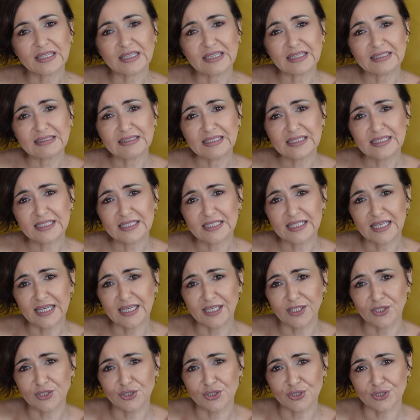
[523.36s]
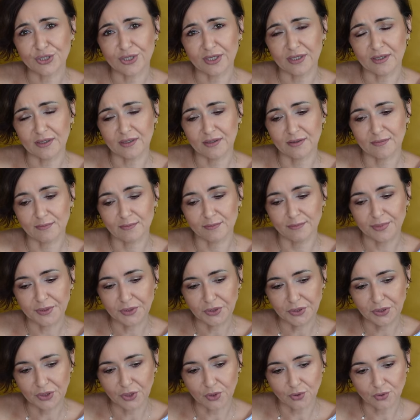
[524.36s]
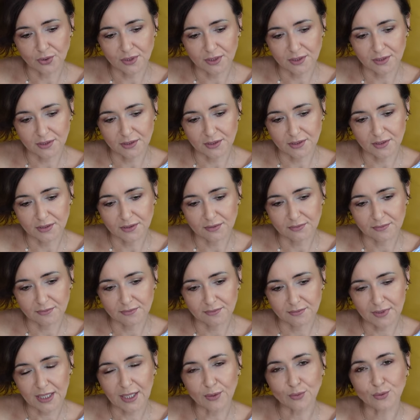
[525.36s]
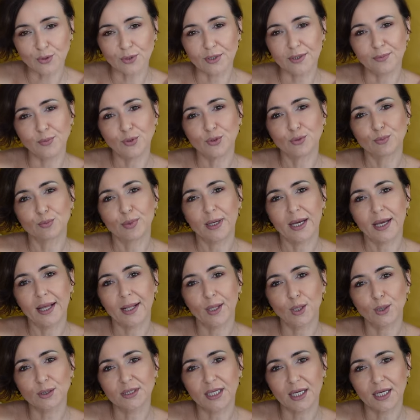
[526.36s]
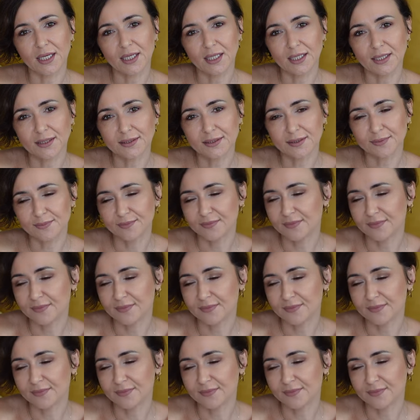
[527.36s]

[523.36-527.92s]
at this stage, um, be on an autoimmune paleo diet.